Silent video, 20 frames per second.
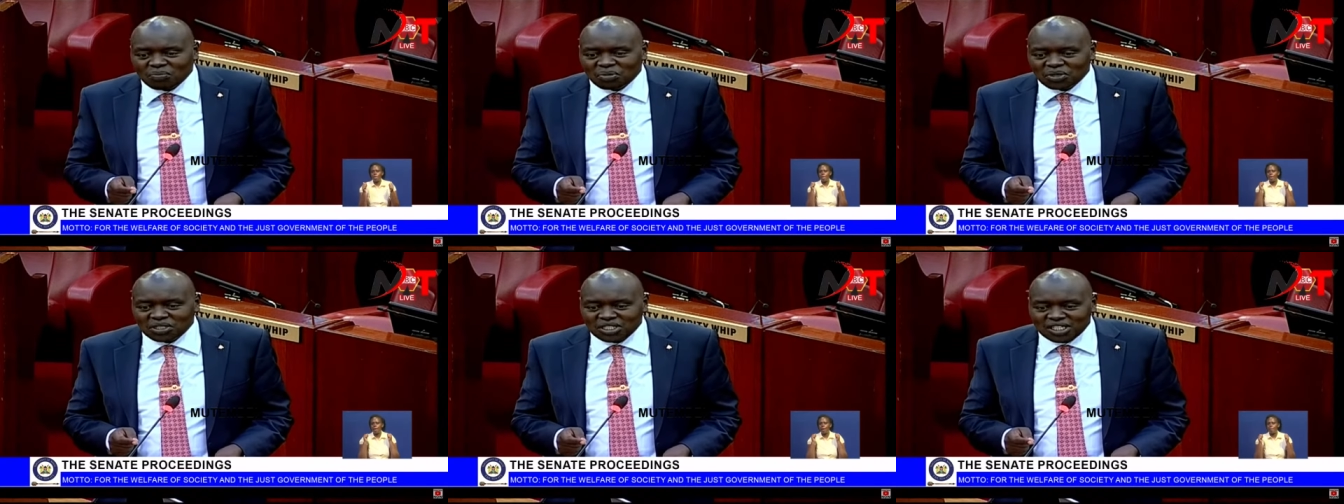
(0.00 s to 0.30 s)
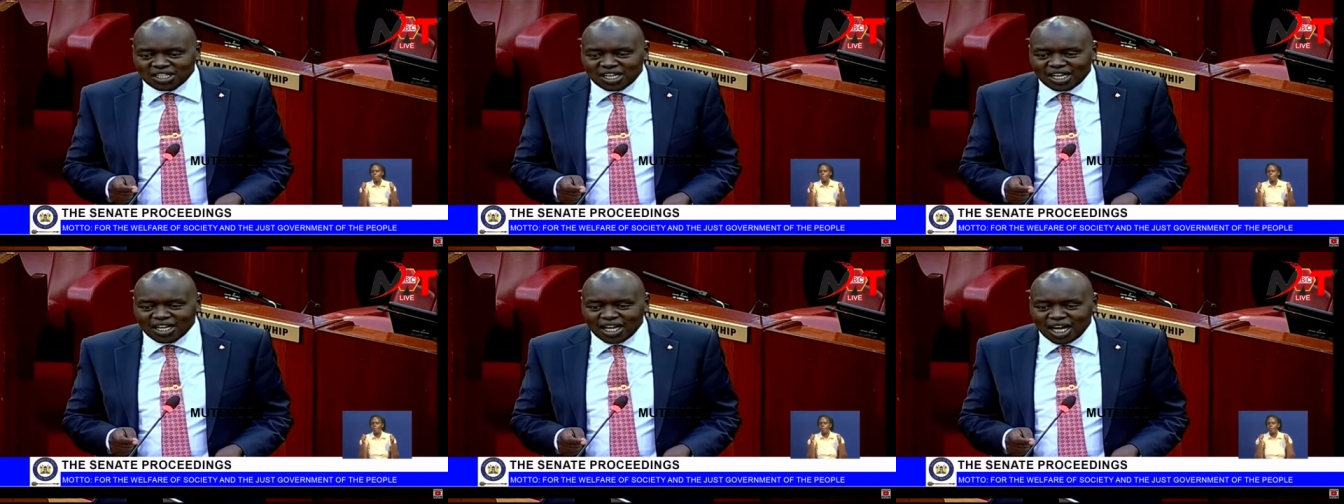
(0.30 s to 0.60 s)

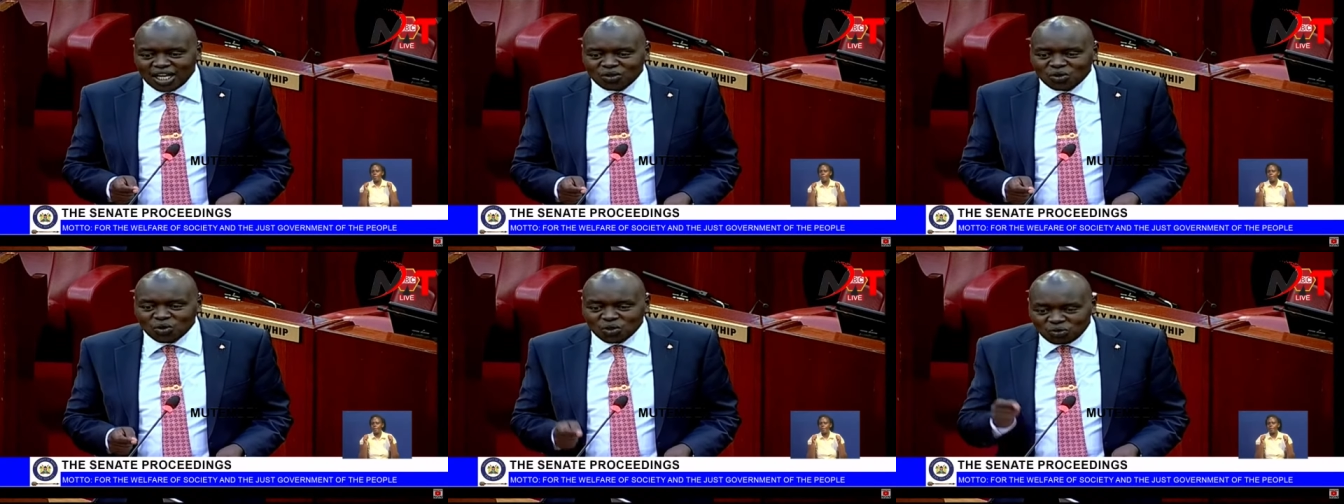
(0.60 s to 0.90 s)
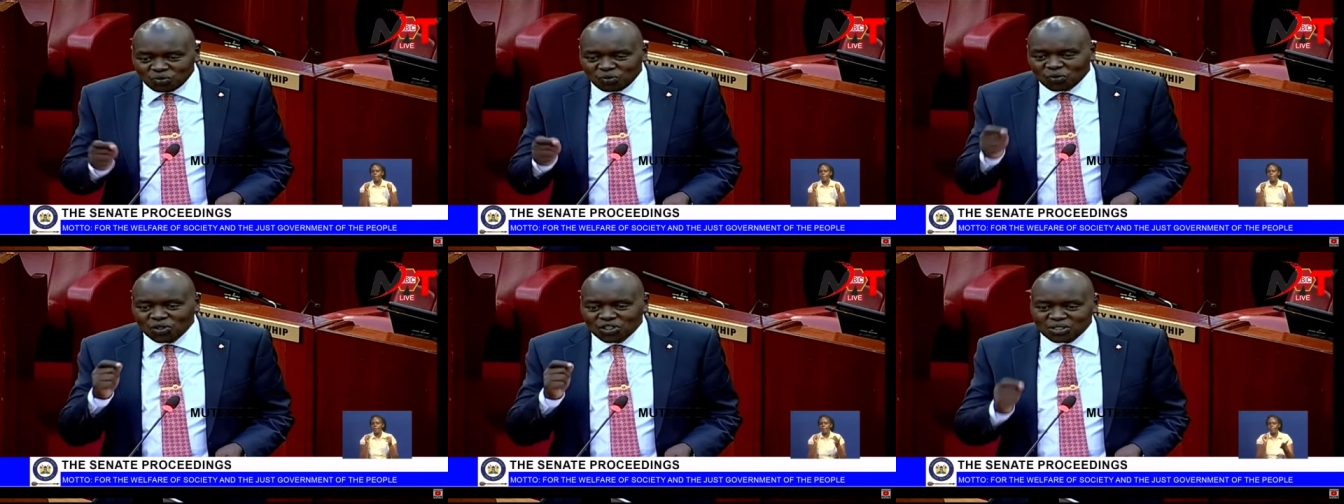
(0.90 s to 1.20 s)
impeaching a, a,
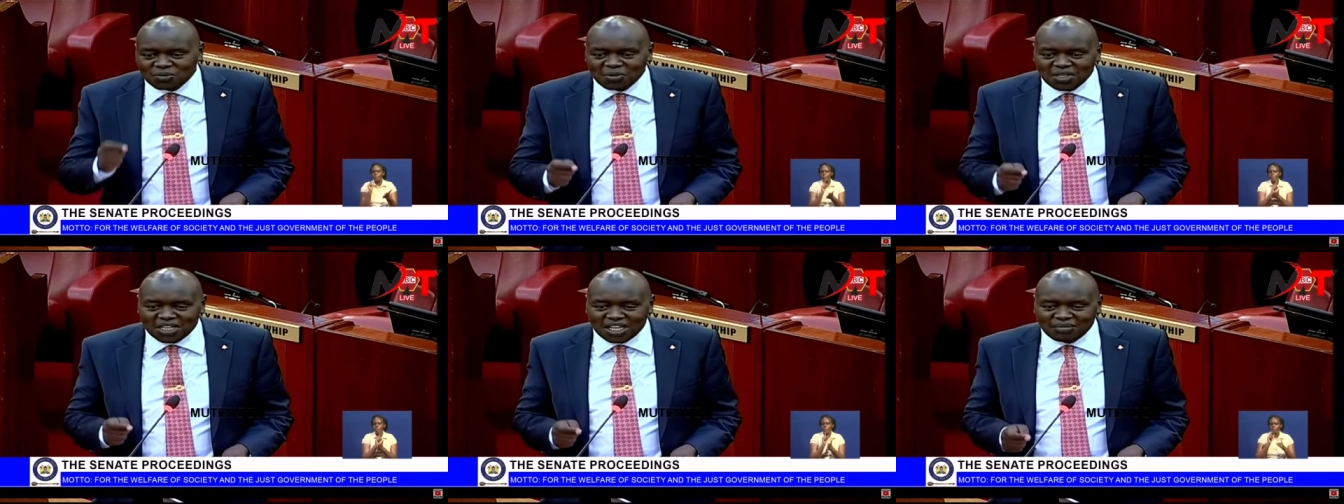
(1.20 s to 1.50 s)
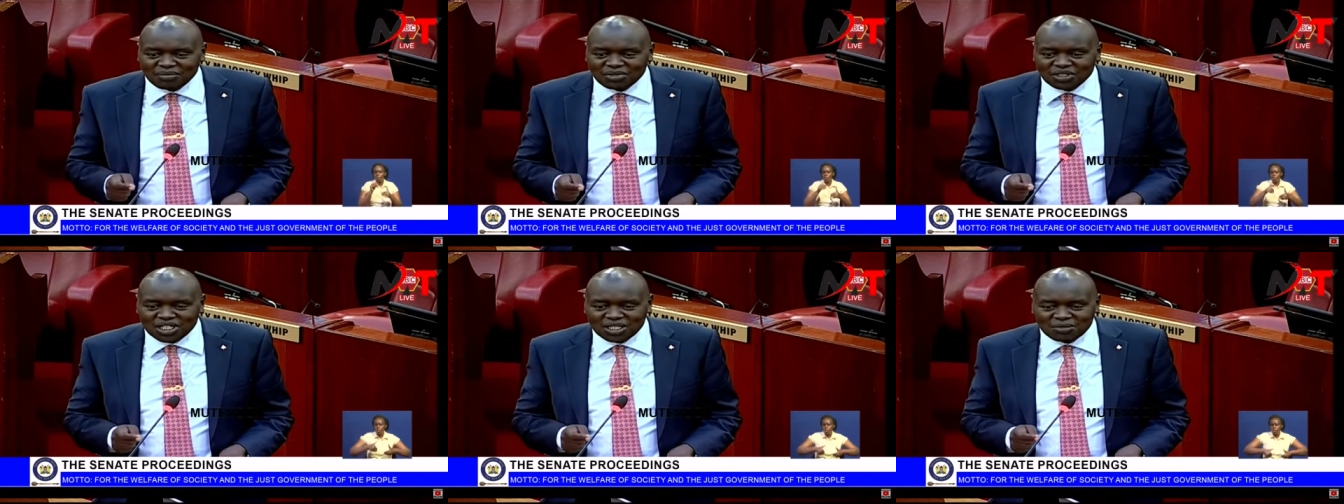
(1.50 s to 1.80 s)
youthful
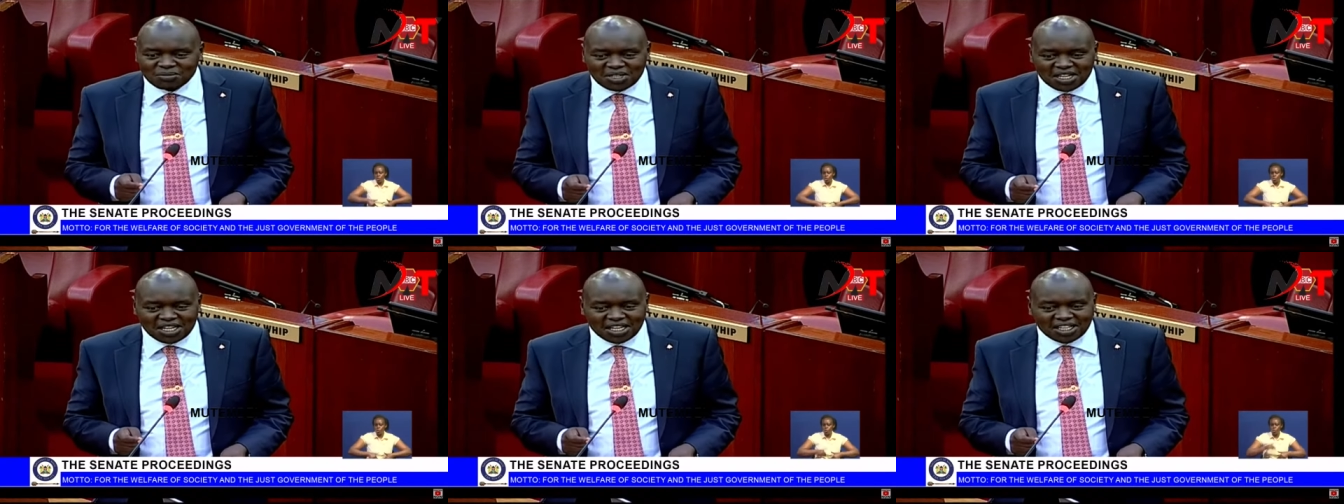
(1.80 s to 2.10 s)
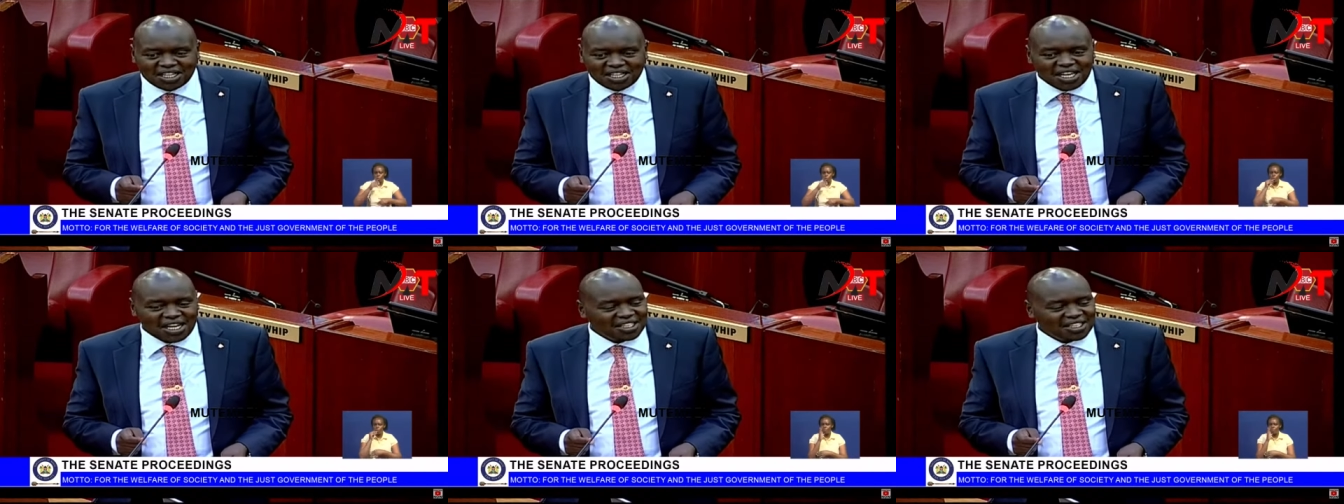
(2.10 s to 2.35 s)
speaker, Mr. Speaker,